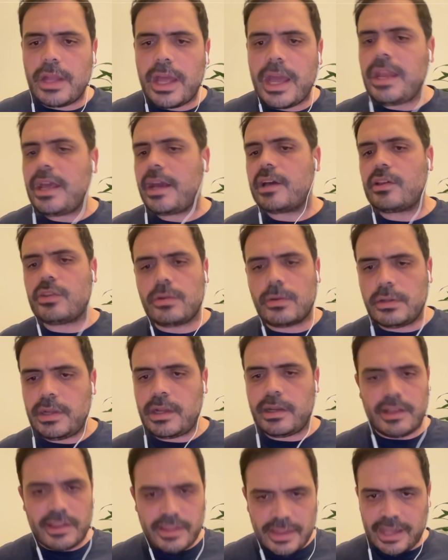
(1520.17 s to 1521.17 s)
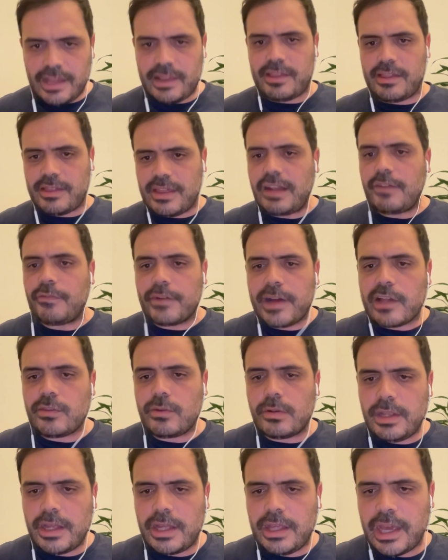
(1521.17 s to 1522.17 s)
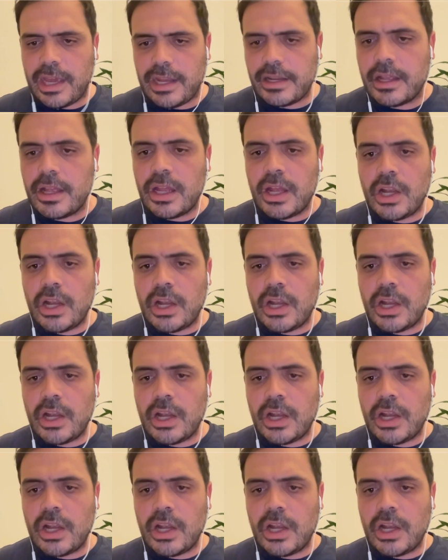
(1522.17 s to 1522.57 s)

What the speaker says: any custodian. It's self-custody again.